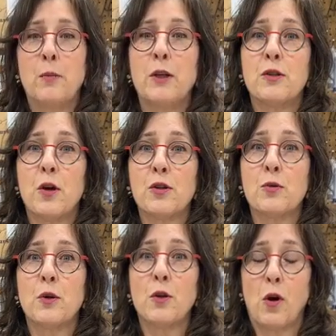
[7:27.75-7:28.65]
but he's
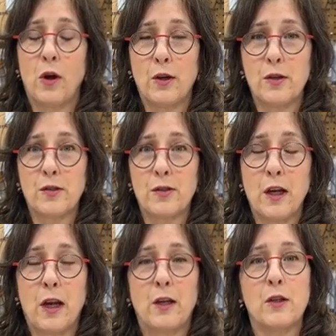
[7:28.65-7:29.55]
also an artist,
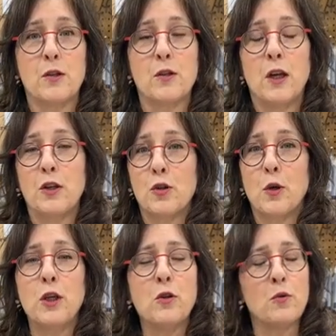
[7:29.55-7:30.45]
and
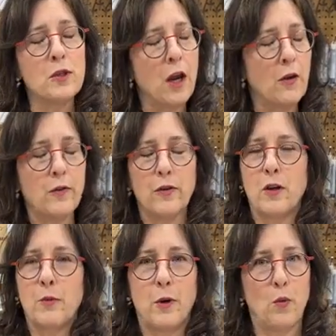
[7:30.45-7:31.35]
so he knows
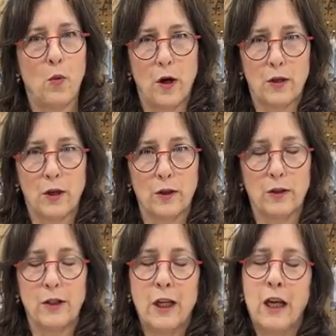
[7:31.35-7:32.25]
everything about
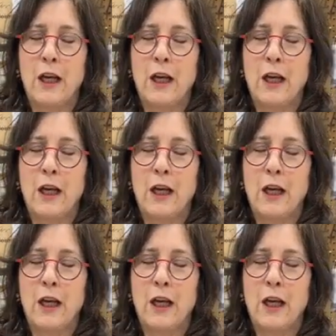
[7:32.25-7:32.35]
watercolor.